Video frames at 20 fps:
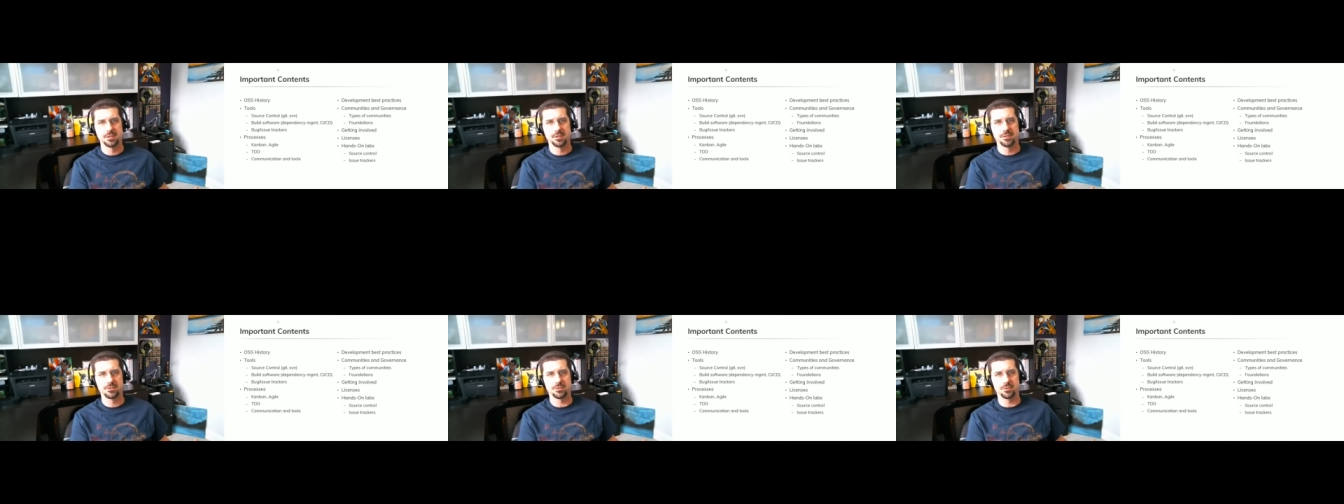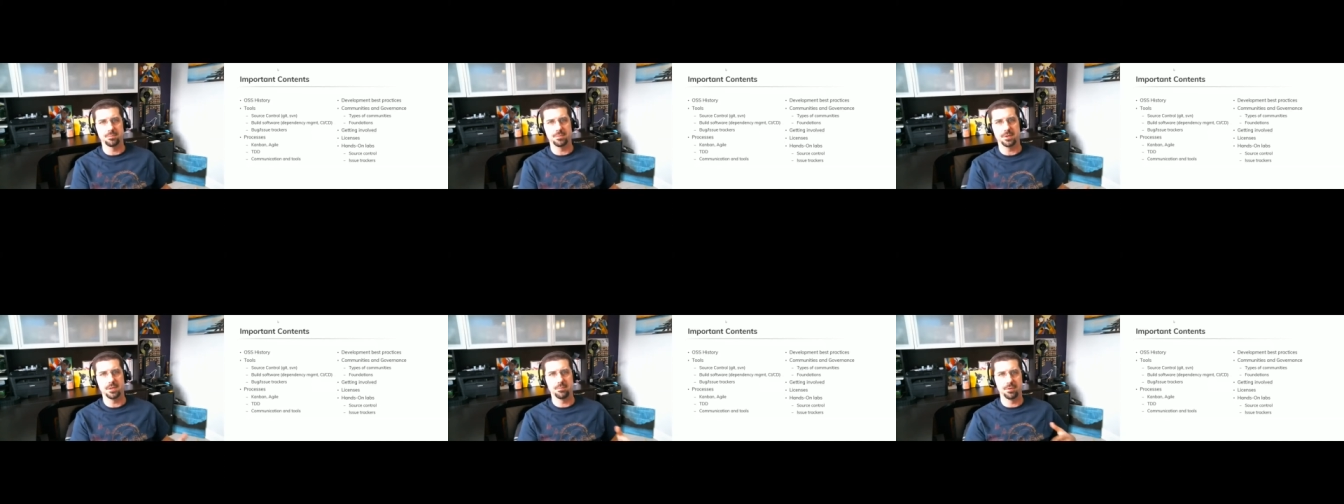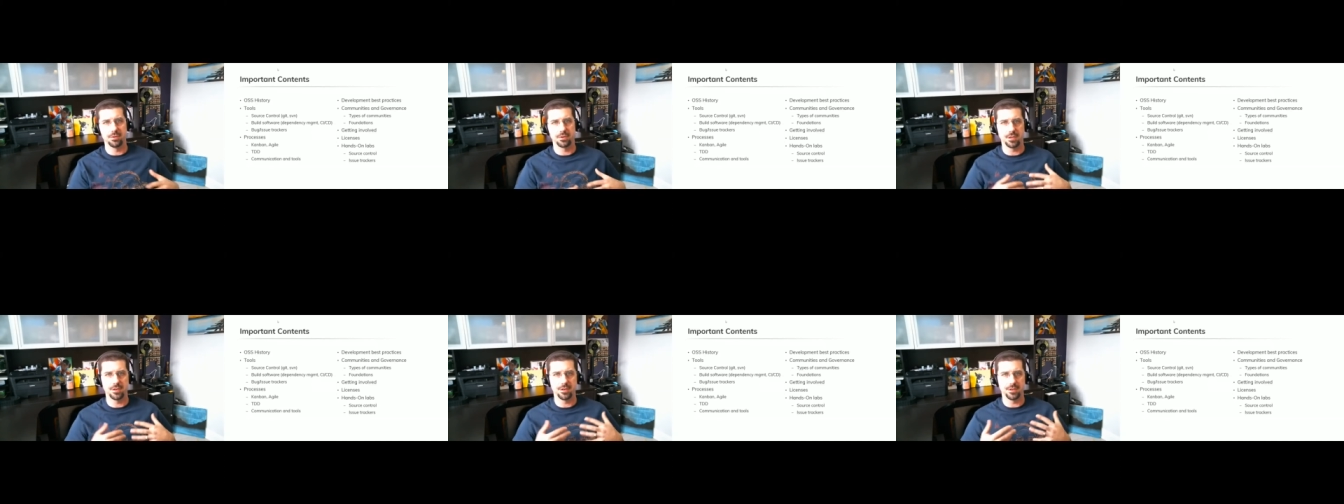so
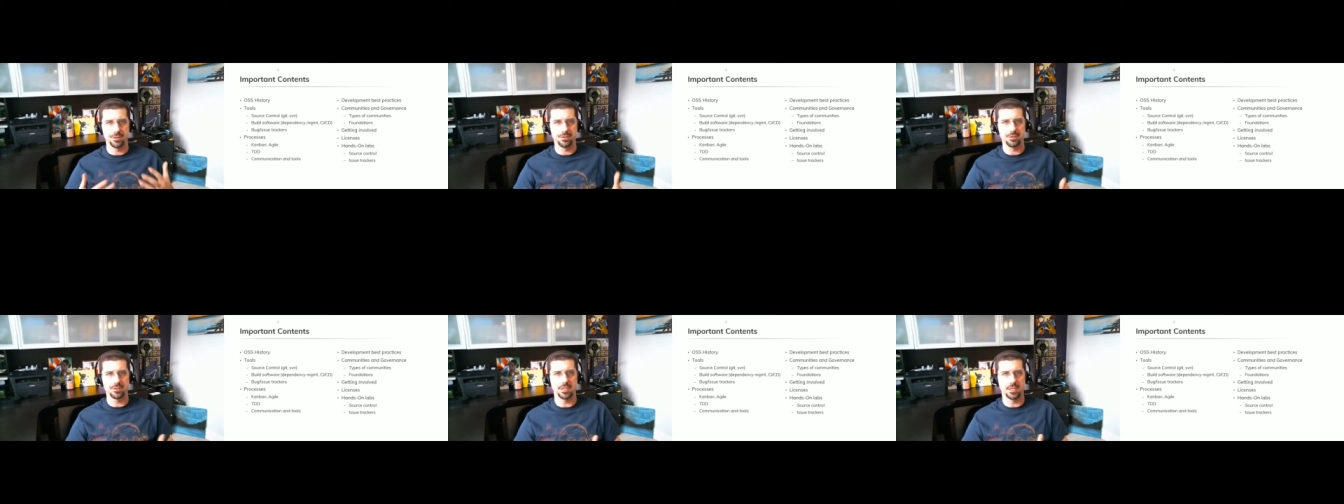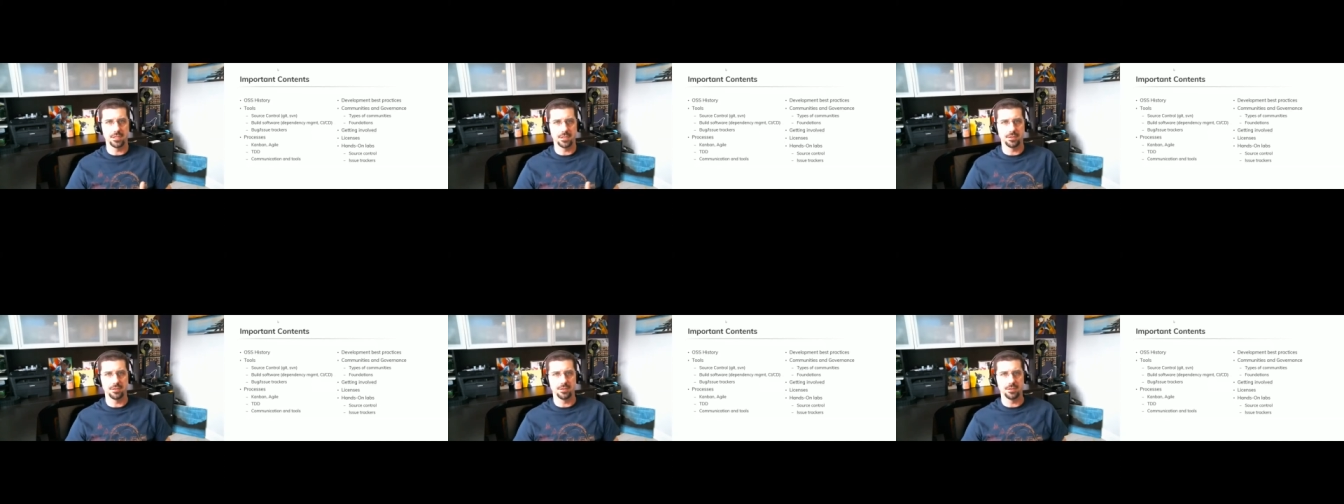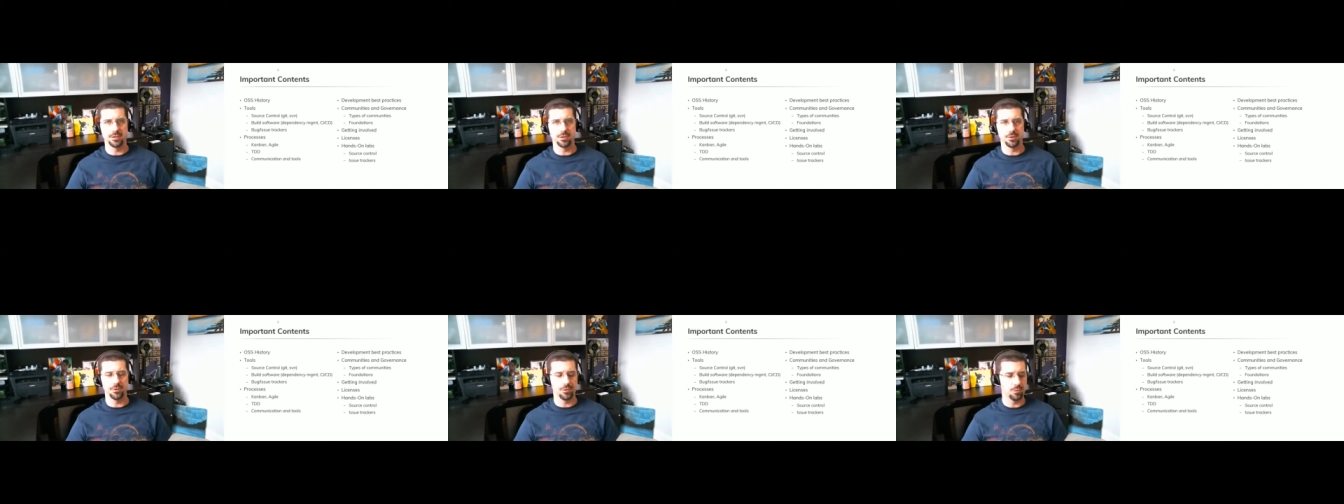people can understand,
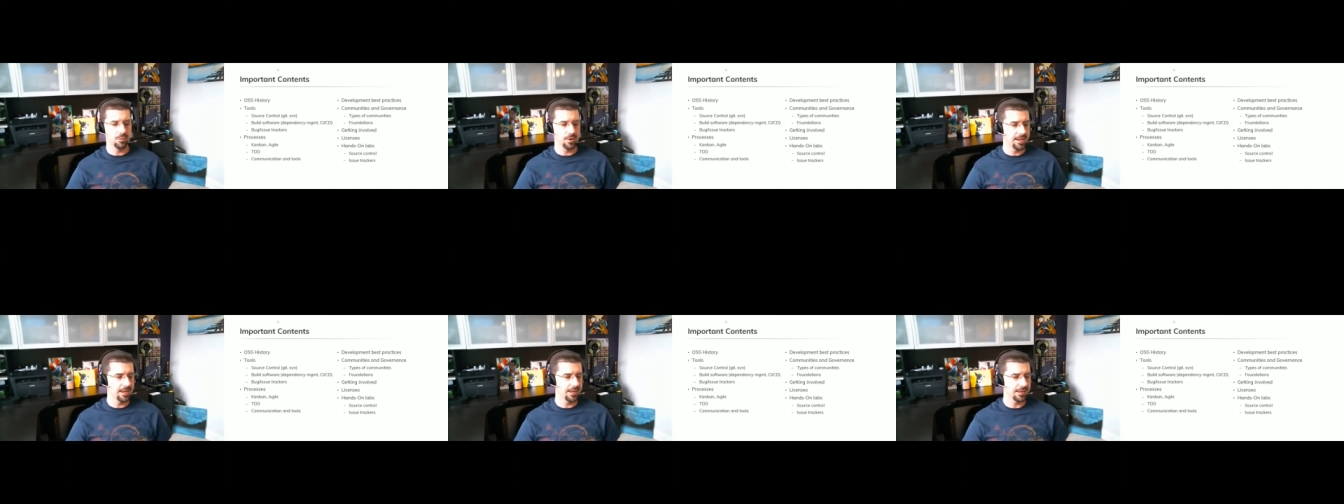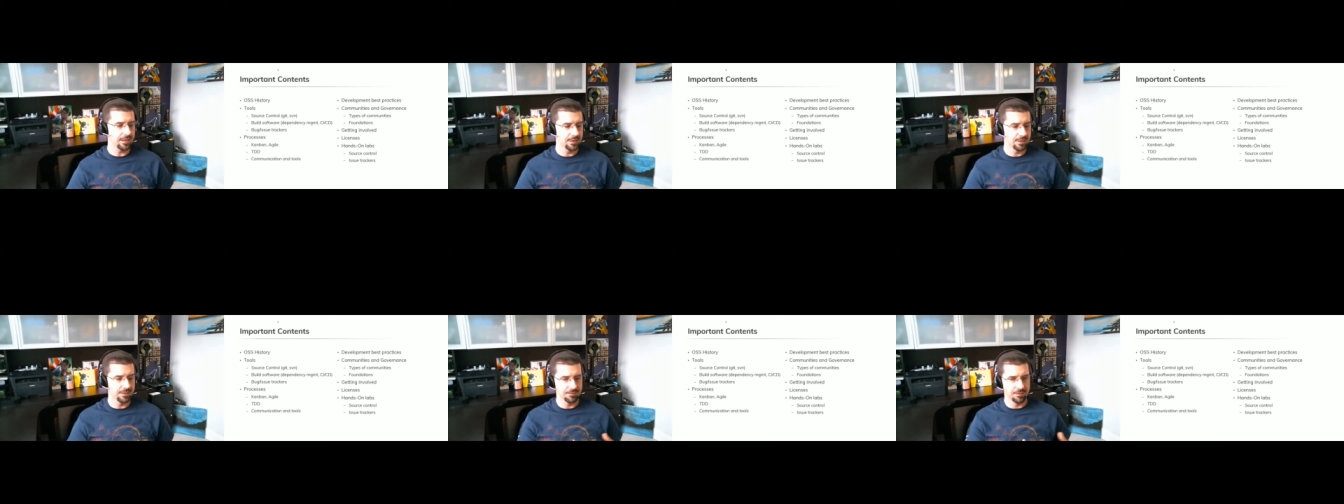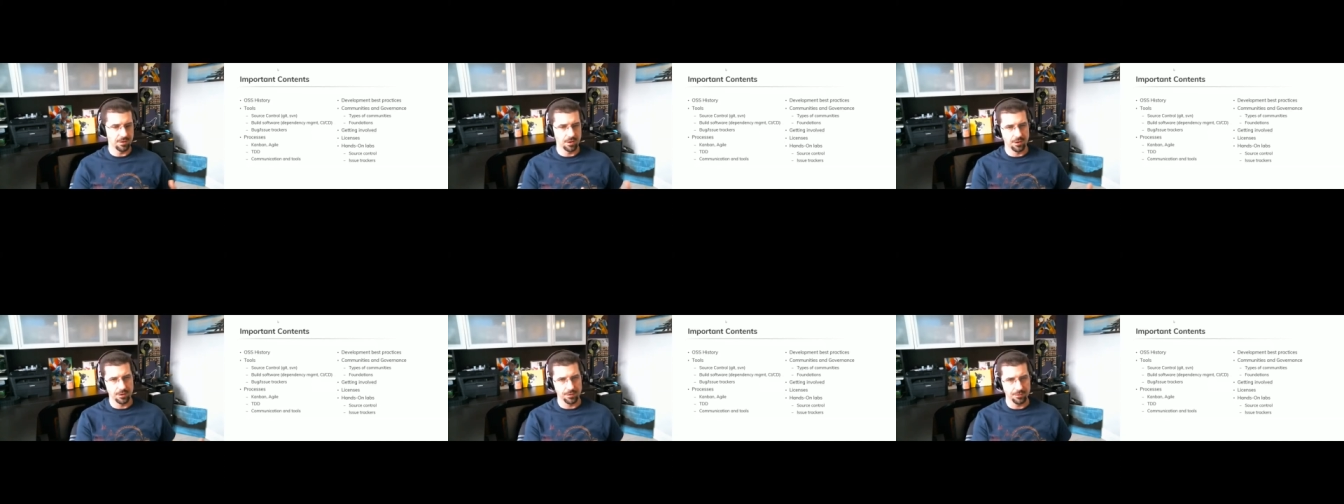you know, the way I get
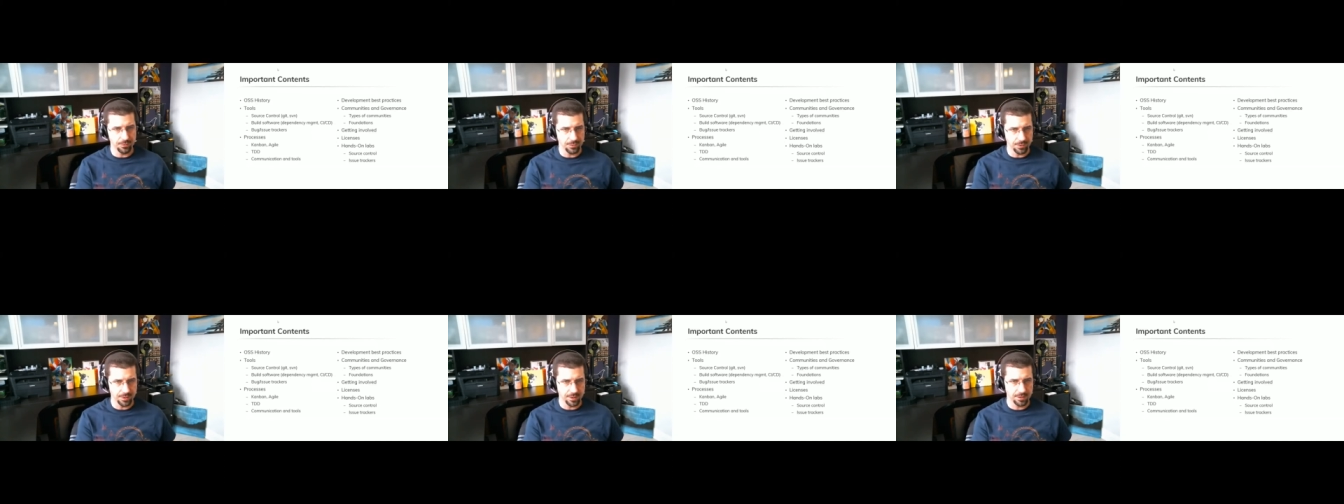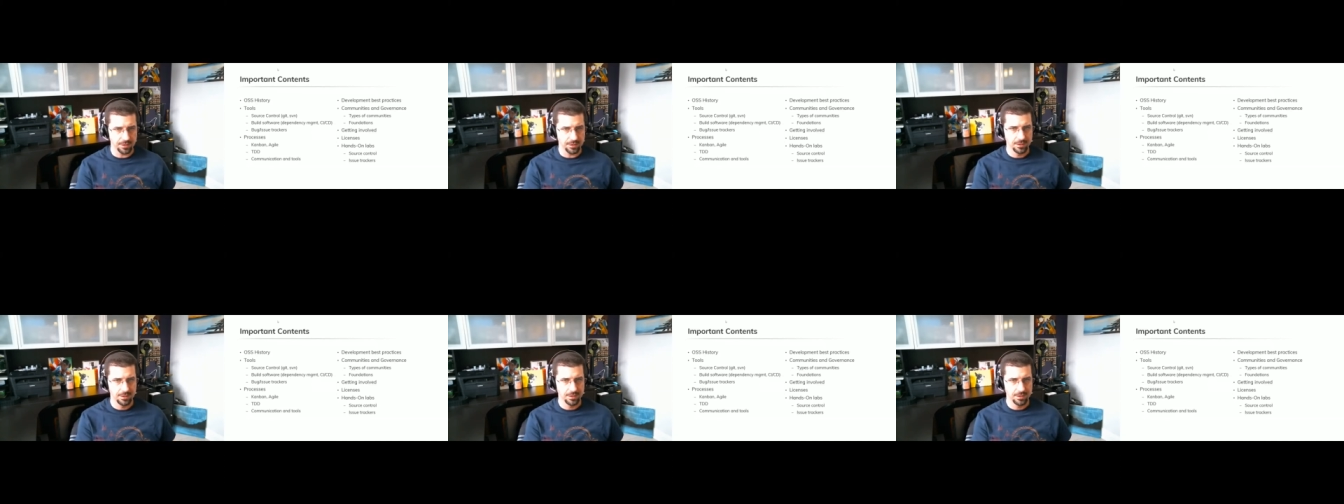involved with